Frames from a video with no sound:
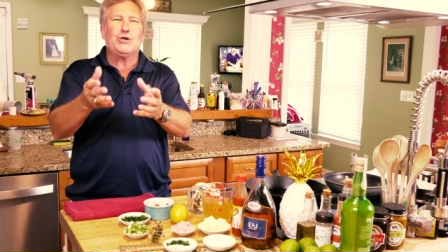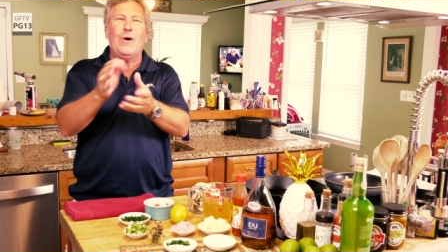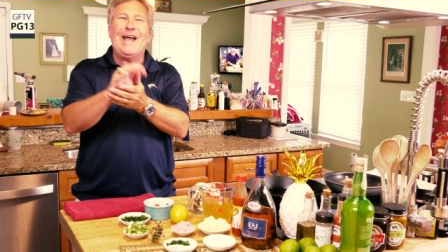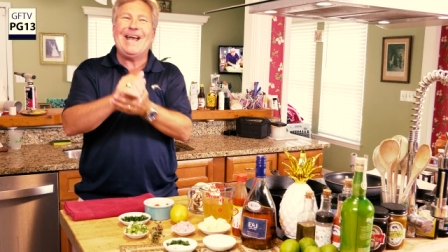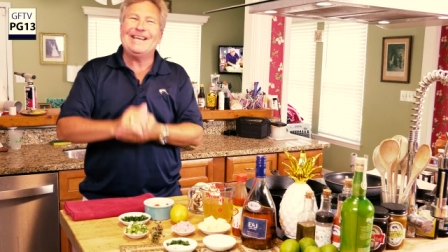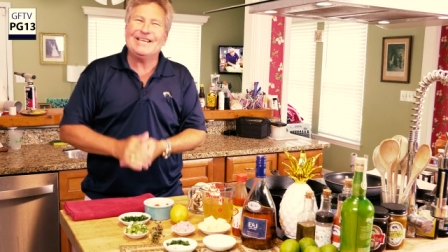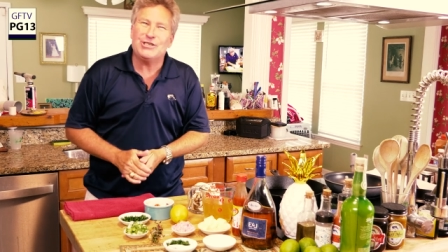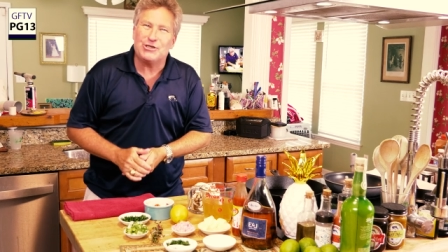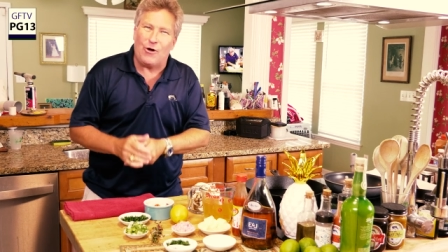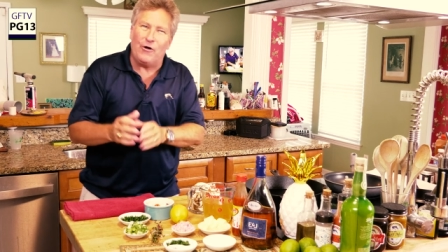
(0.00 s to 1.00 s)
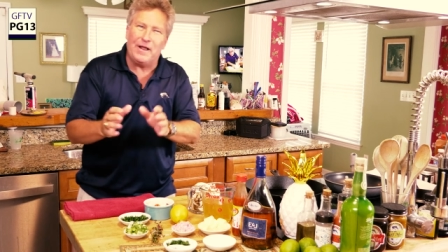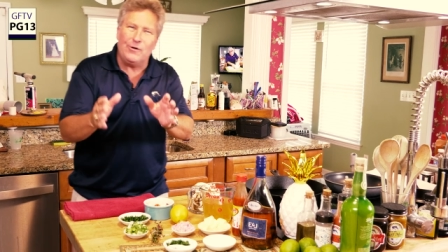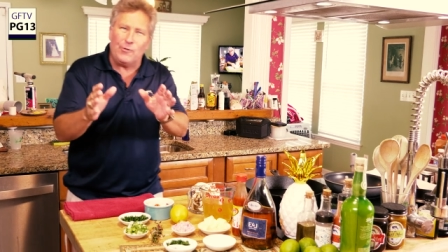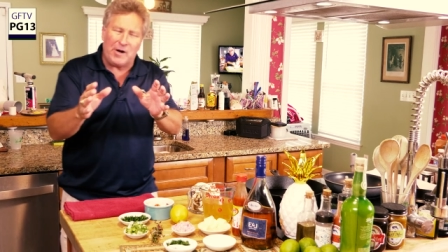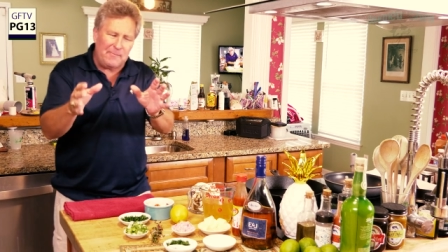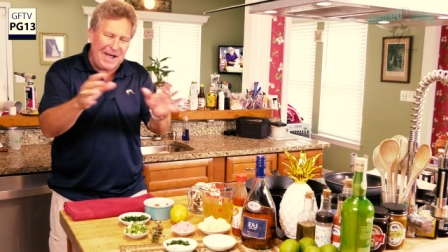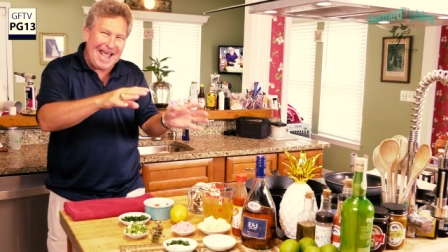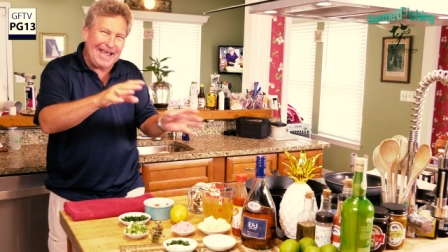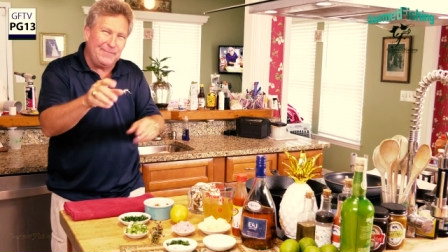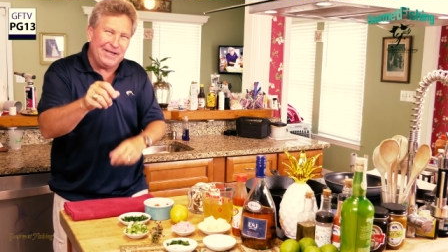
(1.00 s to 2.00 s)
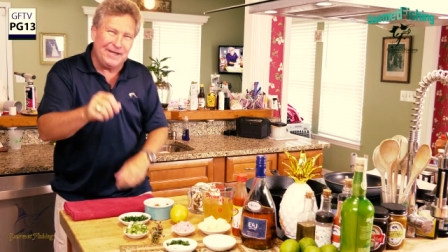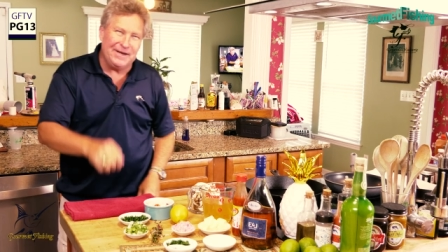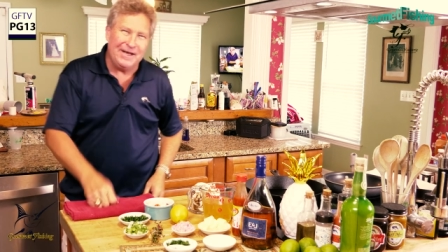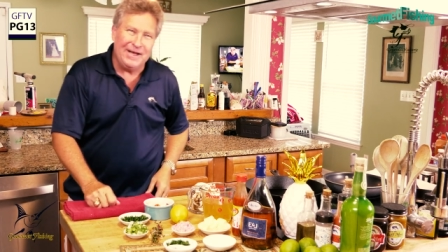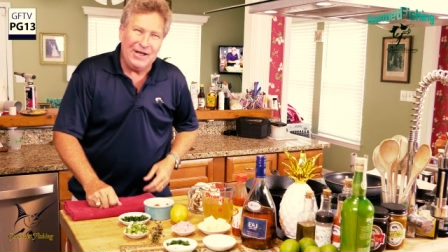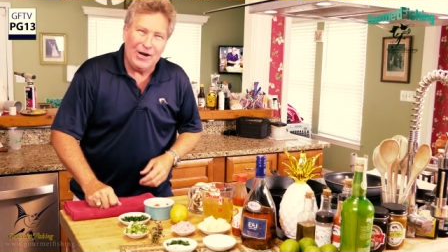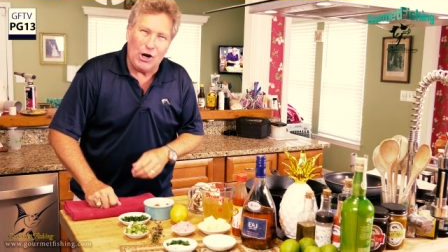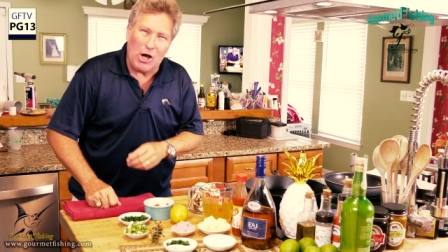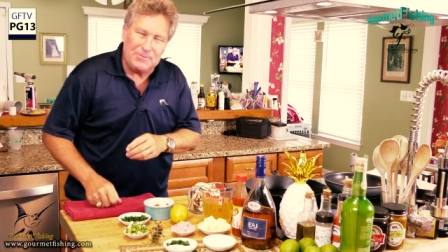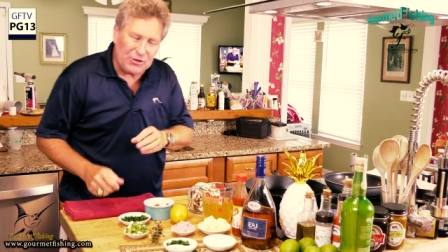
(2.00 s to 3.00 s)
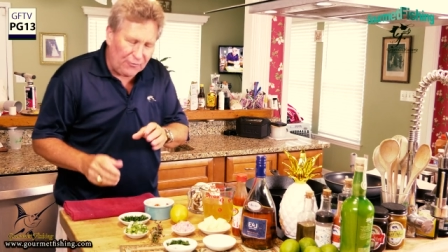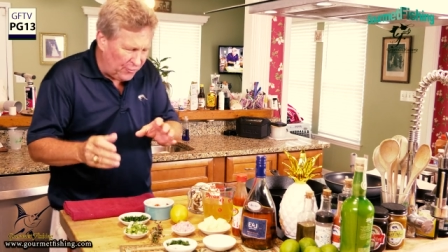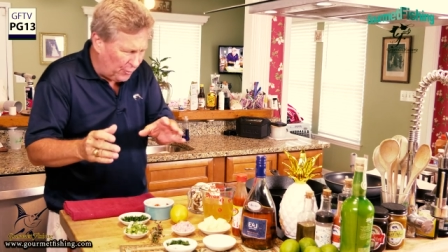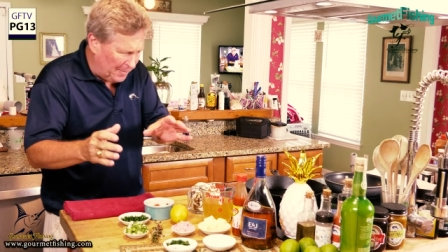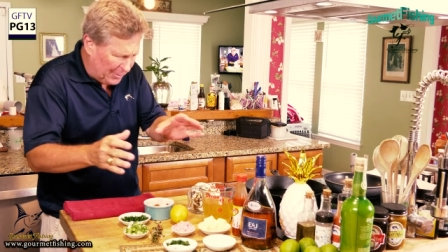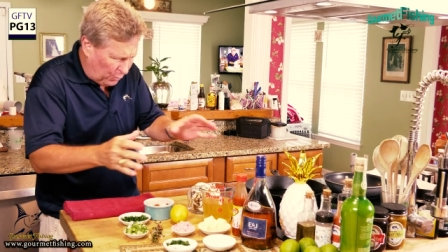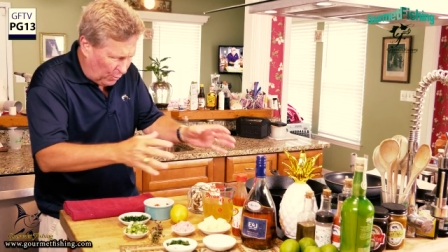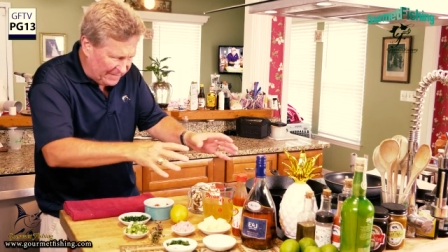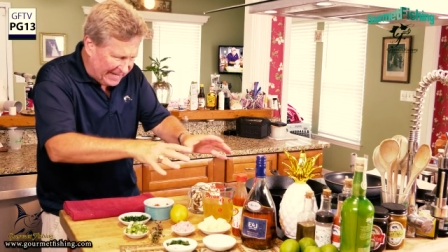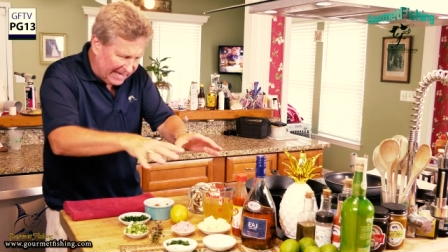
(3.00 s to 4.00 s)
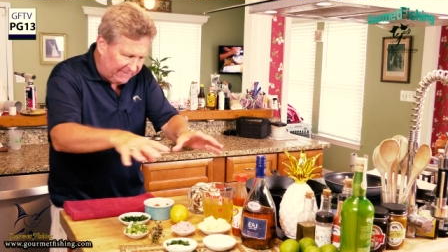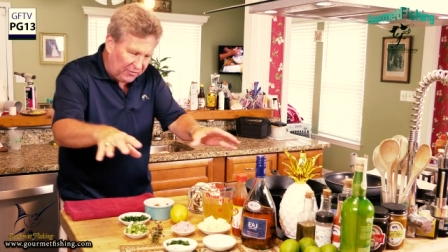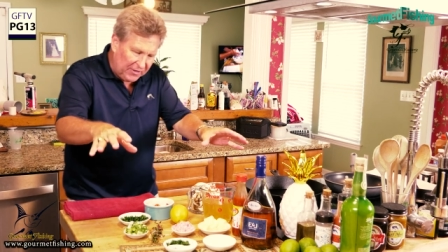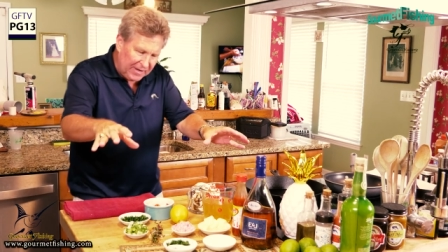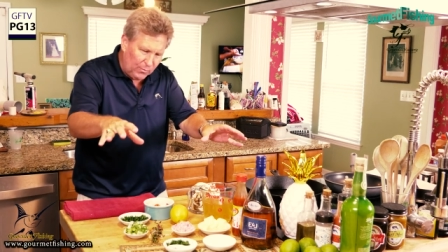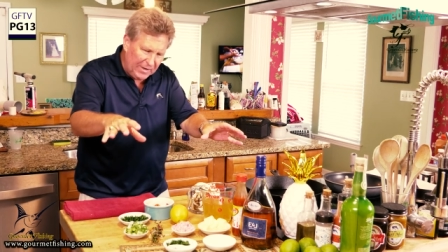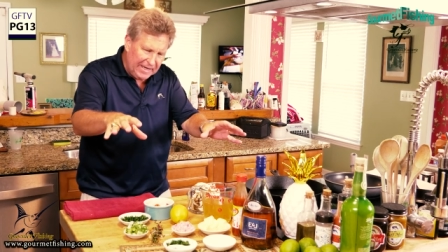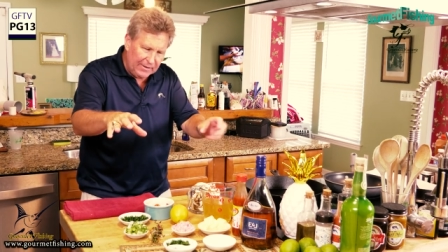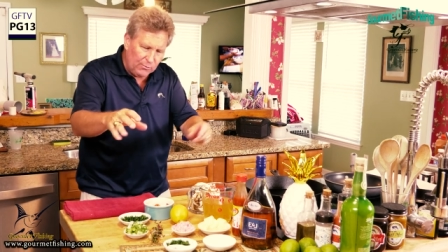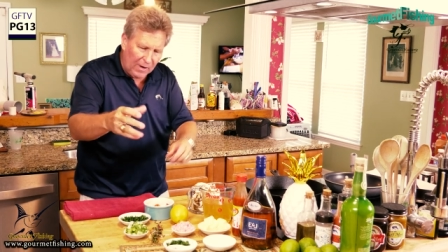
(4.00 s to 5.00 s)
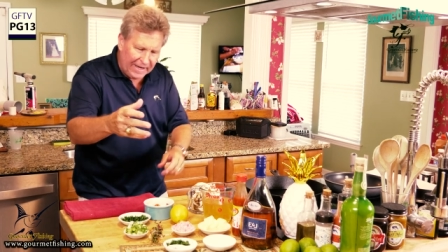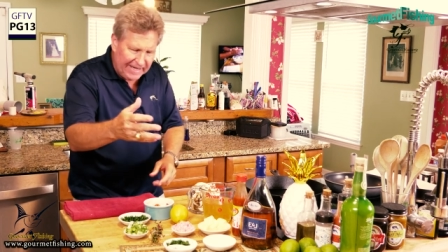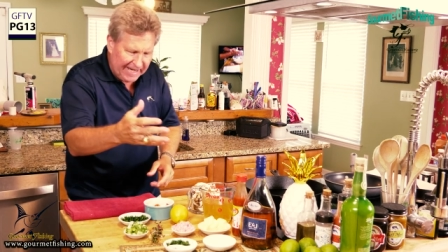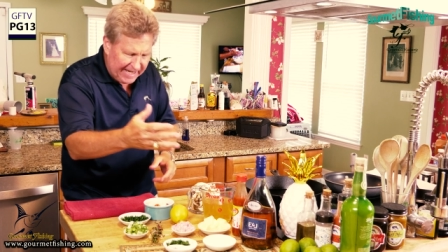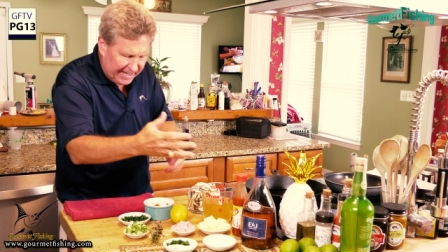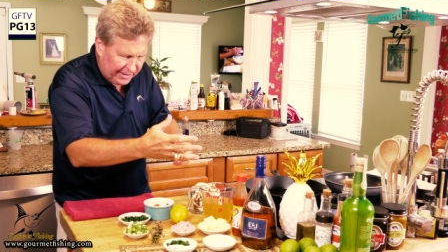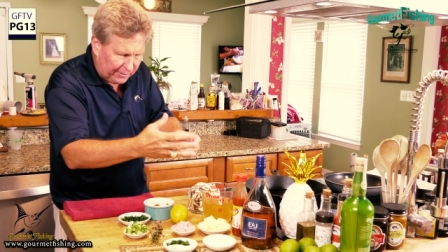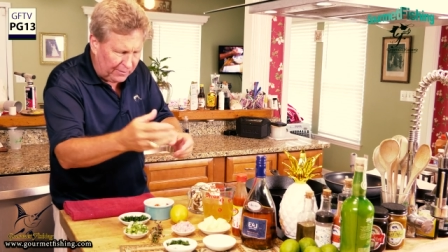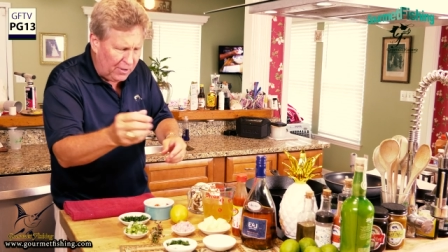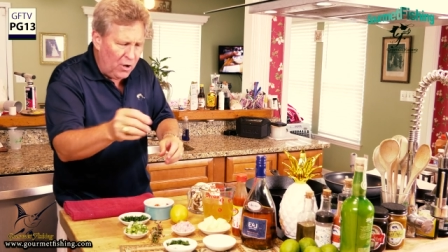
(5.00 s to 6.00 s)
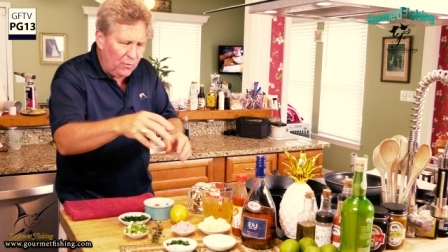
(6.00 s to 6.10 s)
go ahead and get started on our Bahamian lobster thermidor. We've got everything we need right here.